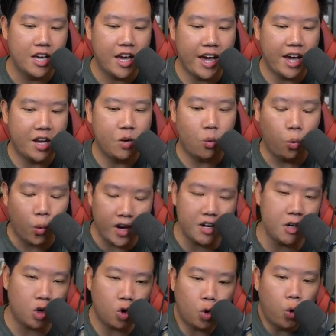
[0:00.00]
And
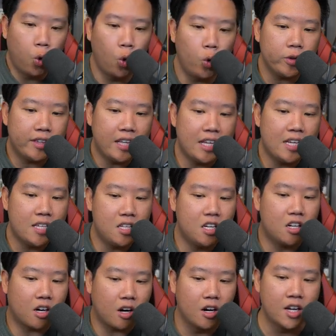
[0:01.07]
one cool thing in
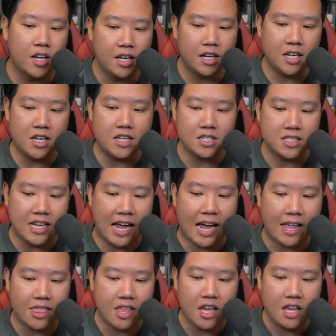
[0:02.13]
here is
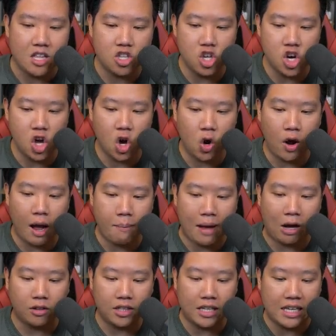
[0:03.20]
that
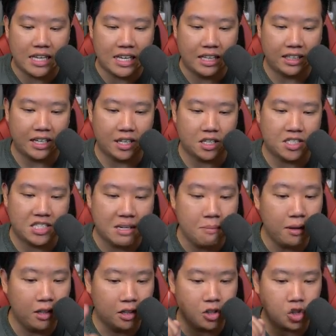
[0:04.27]
about the healing,
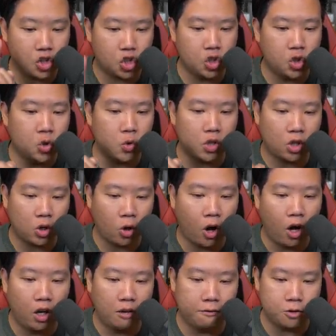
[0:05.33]
similar to
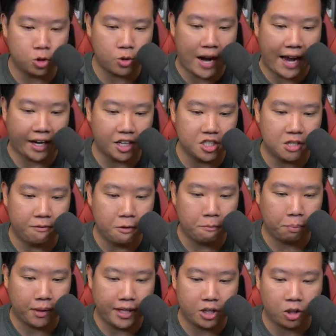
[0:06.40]
Call of Dragons. If you
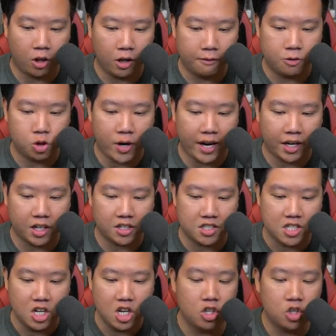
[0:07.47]
played Call of
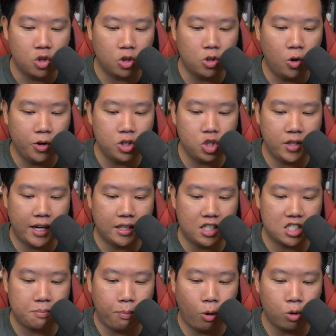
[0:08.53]
Dragons, you're going to get
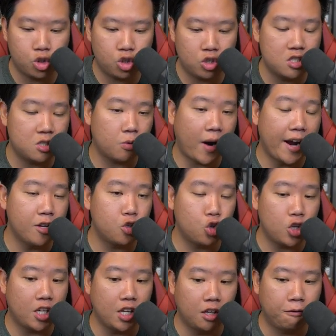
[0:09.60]
these potions, right, to
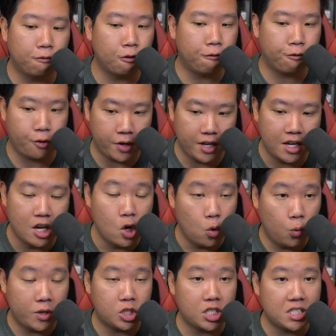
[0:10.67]
heal for free,
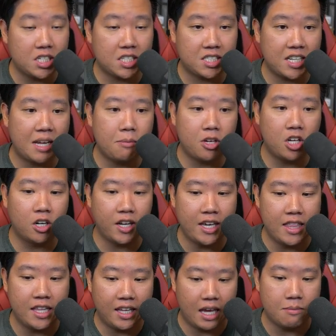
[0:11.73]
which is the same here
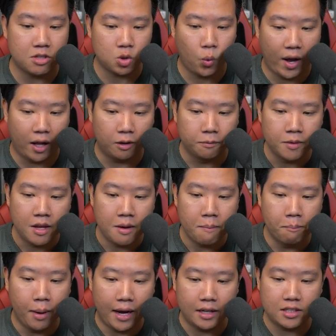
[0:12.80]
in the game as well.
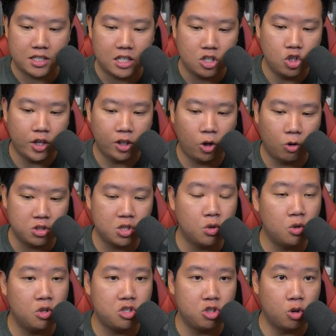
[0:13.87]
But you can also
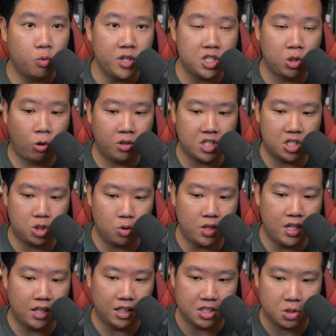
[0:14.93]
use your resources to
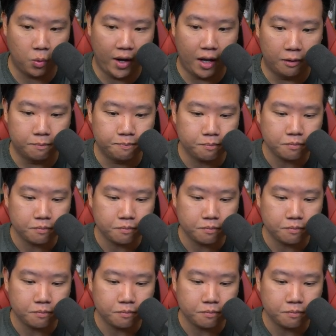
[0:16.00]
heal as well.